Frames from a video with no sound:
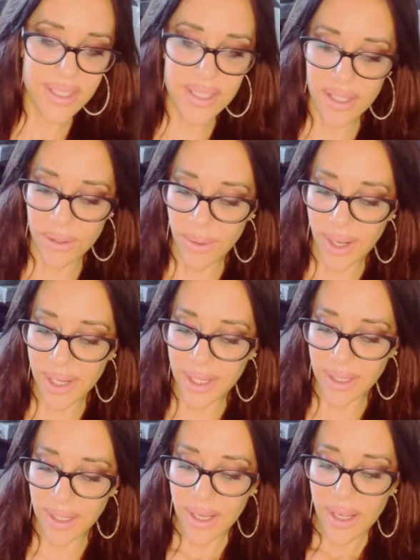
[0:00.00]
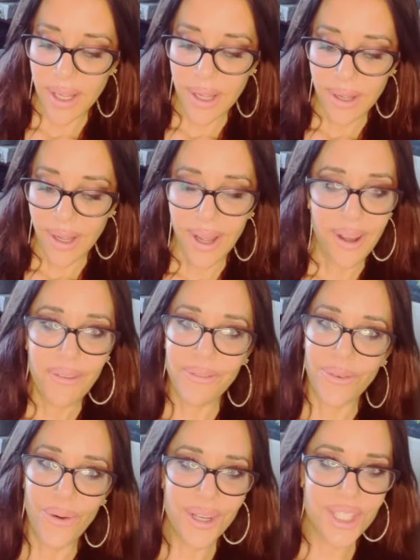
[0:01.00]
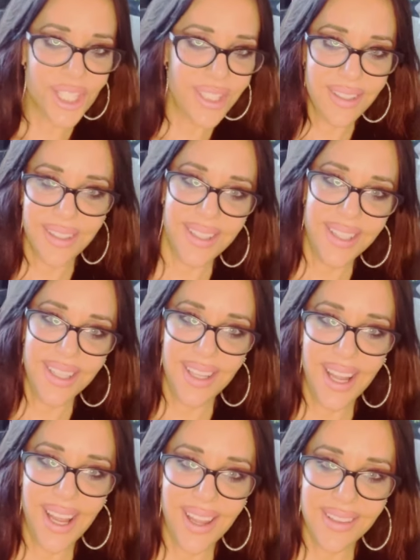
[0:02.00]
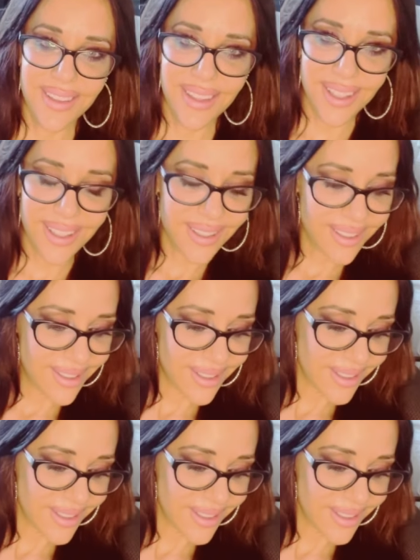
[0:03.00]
So I fortunately had the